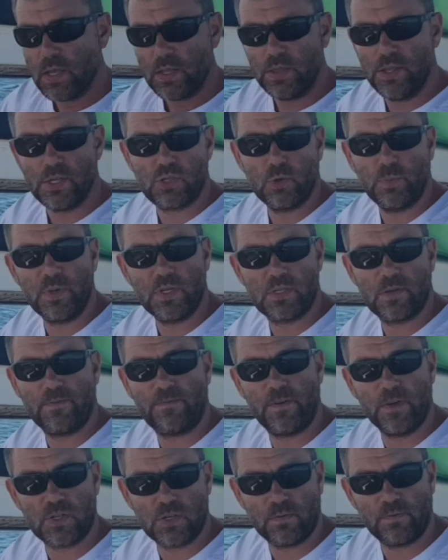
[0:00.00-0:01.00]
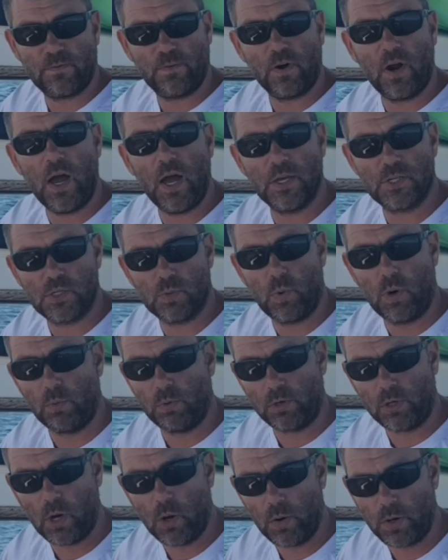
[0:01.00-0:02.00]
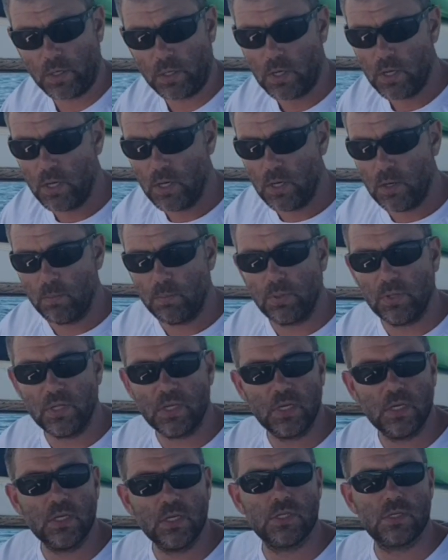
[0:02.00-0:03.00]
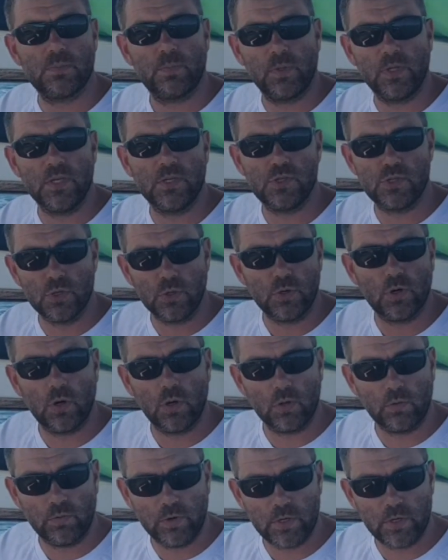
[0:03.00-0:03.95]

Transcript: this will be sufficient for us and where we're going. Please do your own